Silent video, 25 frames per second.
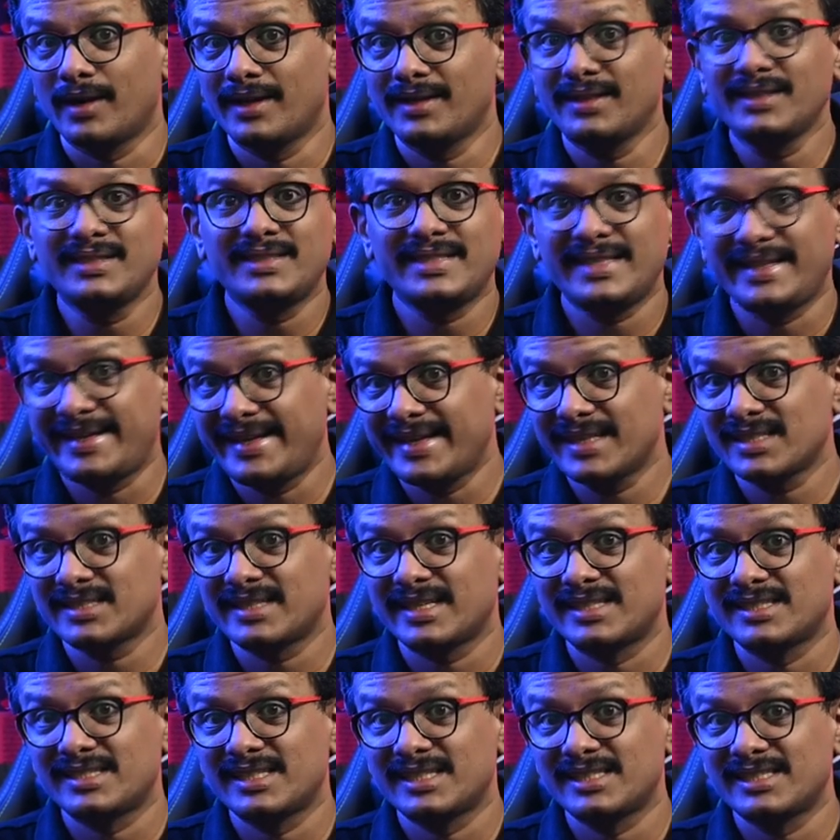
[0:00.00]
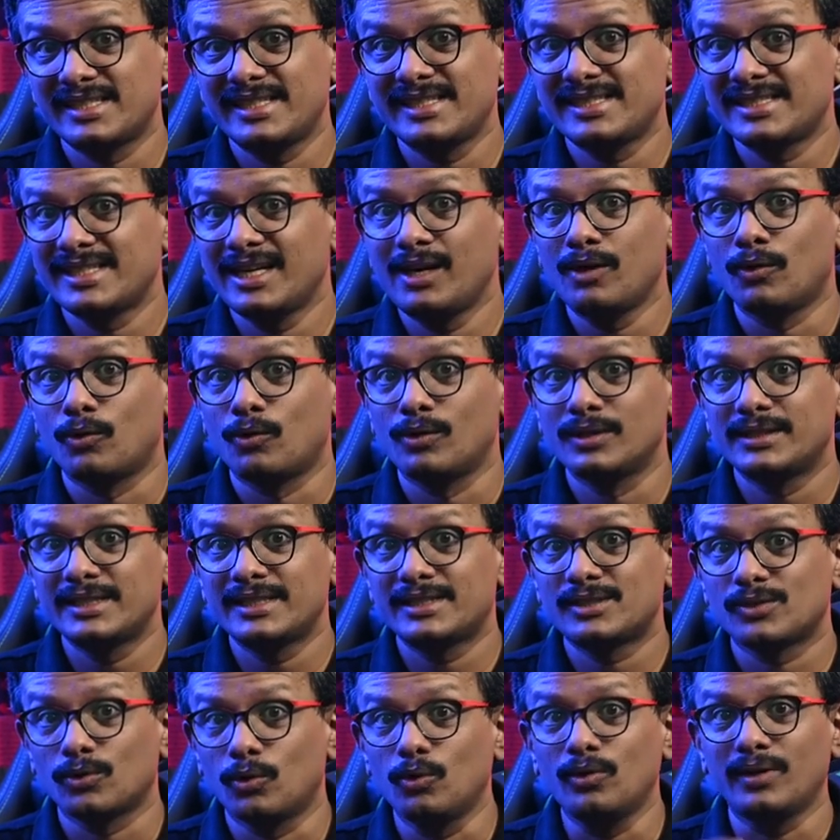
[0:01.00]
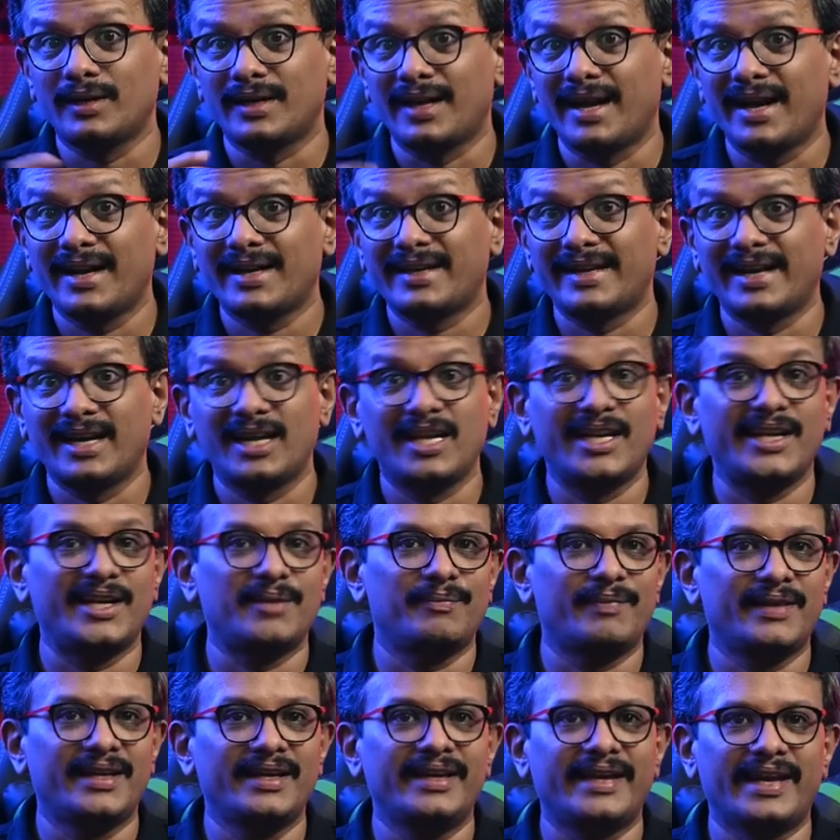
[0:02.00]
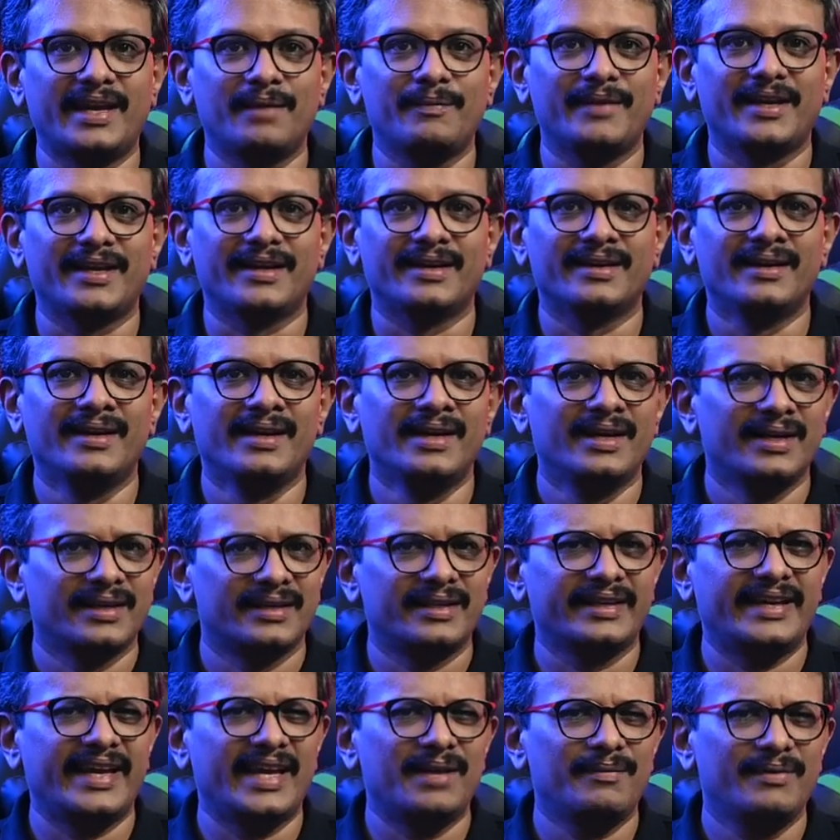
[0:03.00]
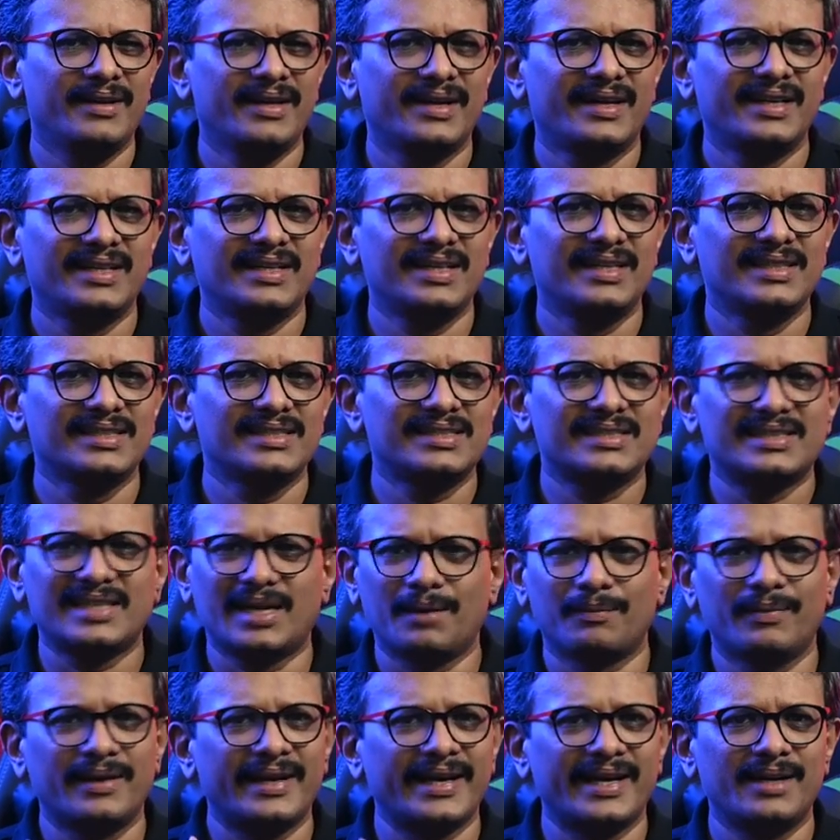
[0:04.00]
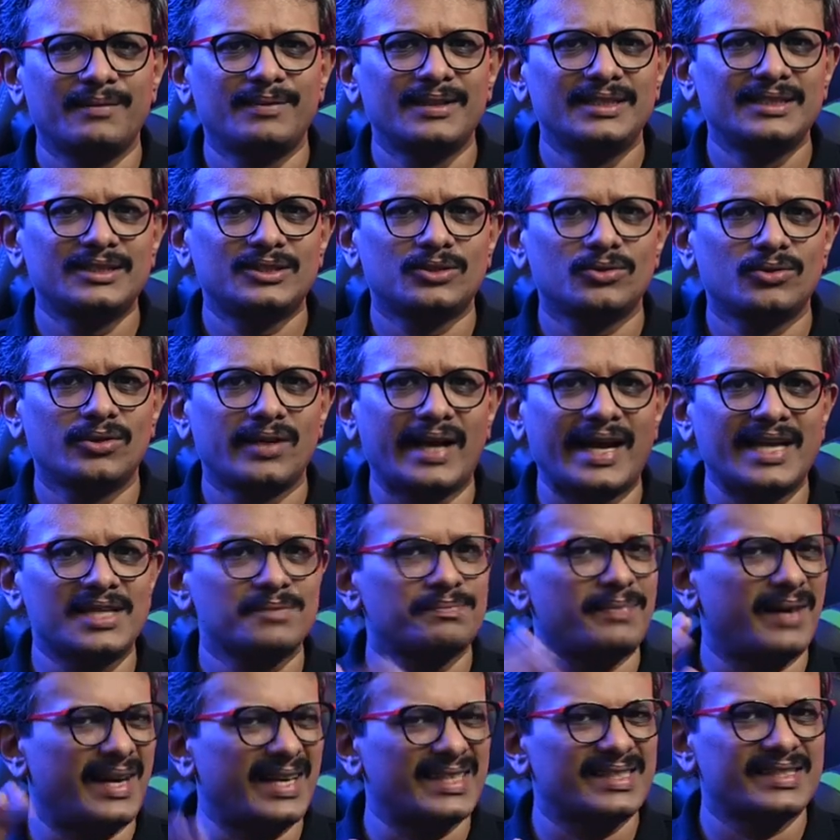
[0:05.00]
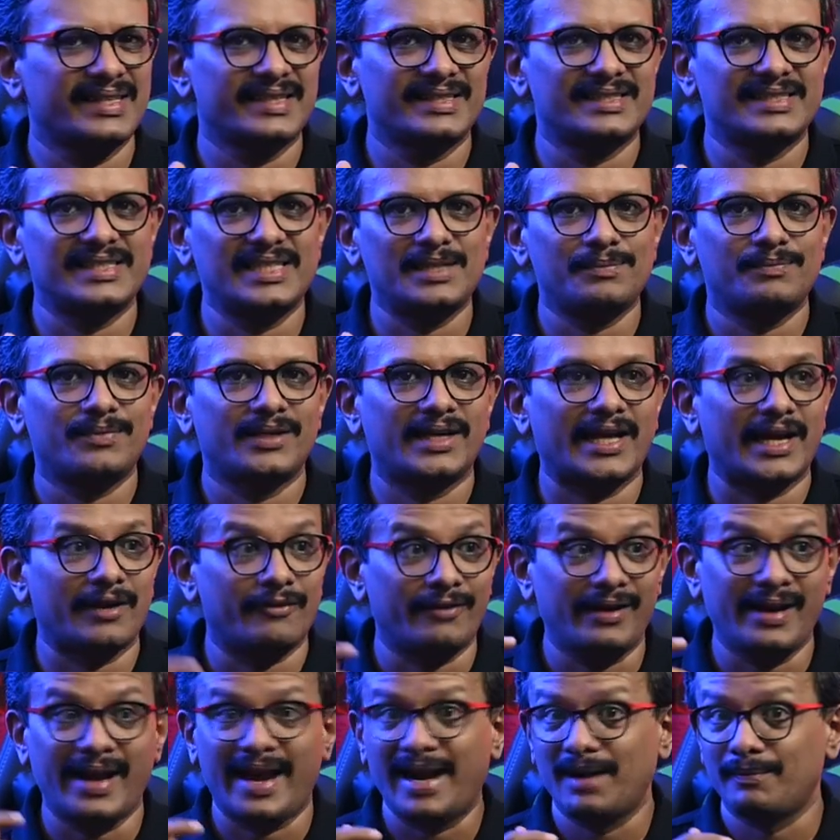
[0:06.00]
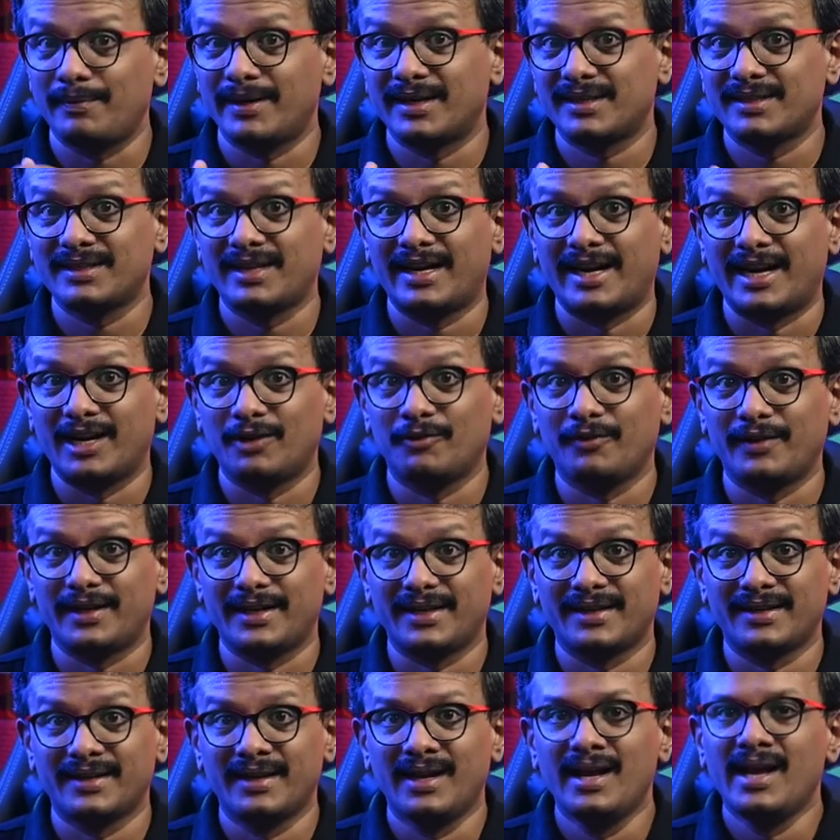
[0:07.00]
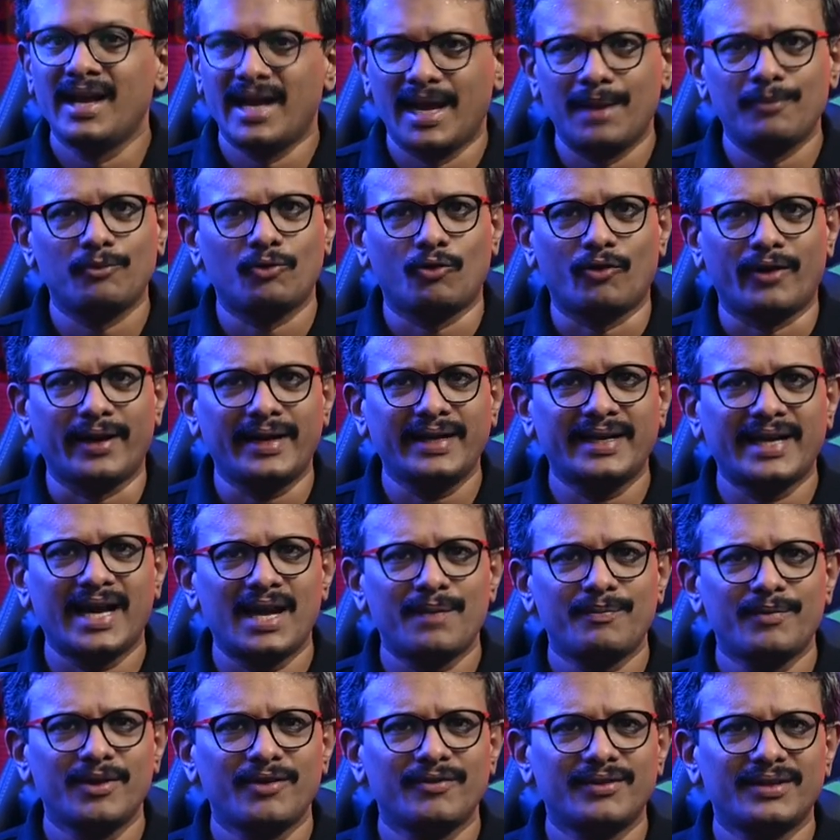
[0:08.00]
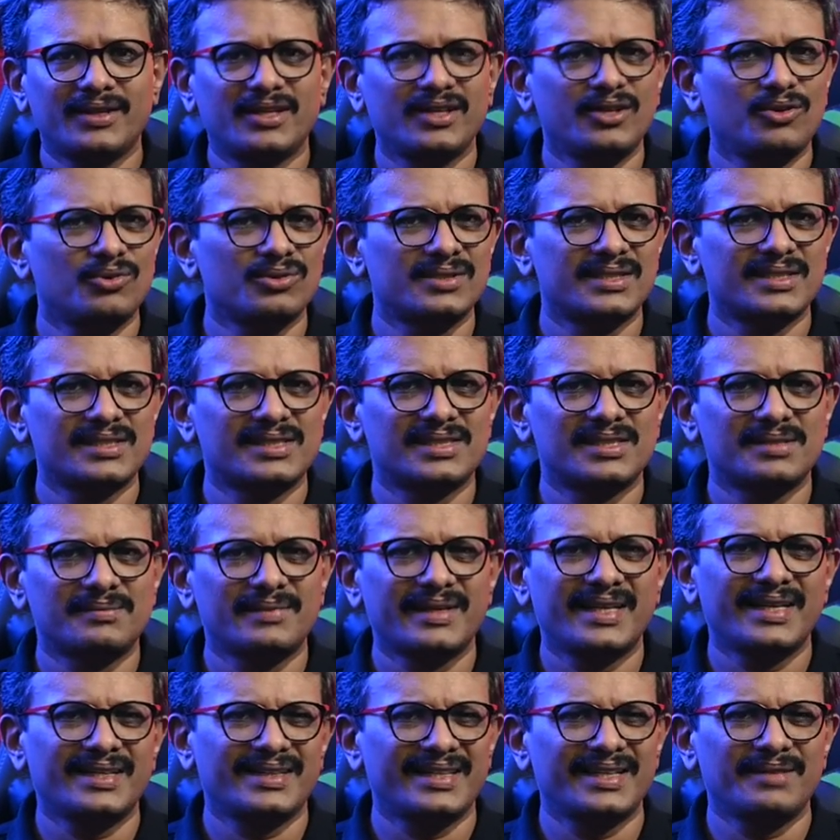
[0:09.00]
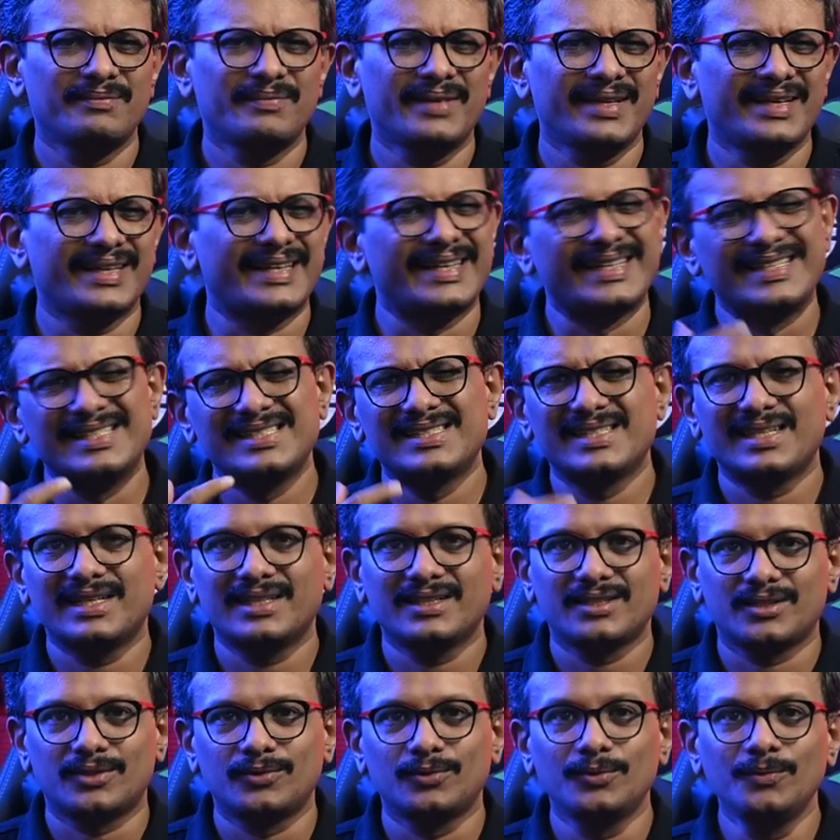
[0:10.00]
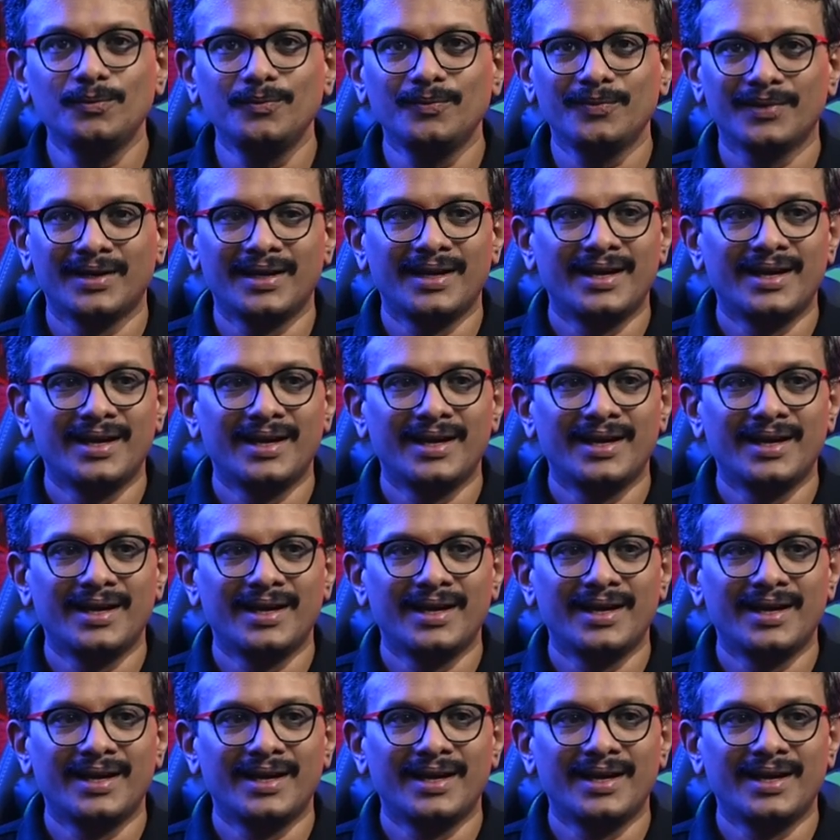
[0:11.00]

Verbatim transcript: and the GTX 1060 still holds its own at 1080p gaming. The gaming rig is upgradable, so as parts get cheaper, I will add better hardware. I'm quite happy with the new system, and I think my kids are too.